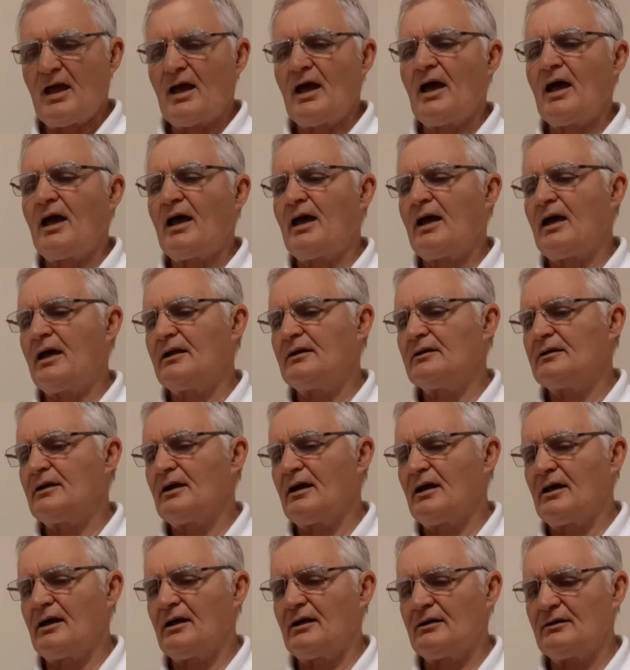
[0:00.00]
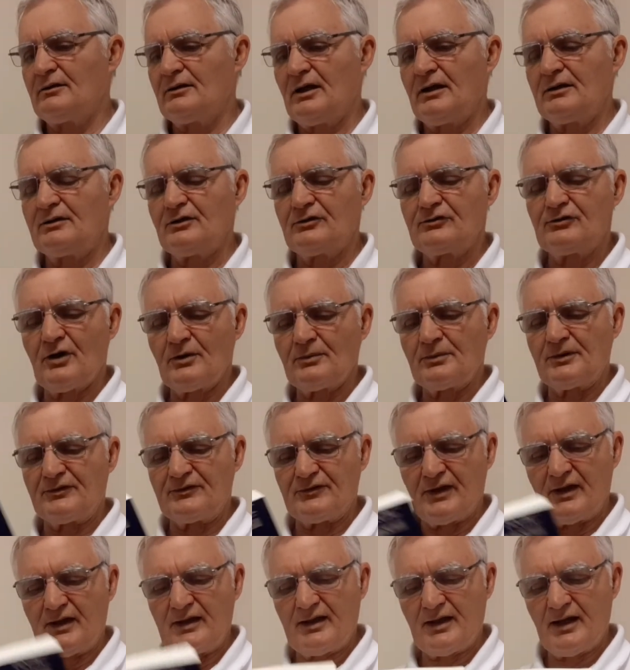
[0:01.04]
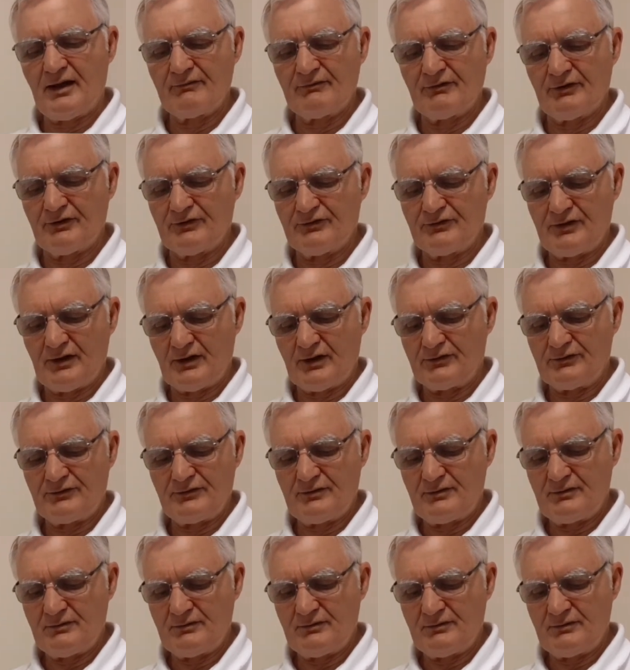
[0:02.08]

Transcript: and the topics they cover is just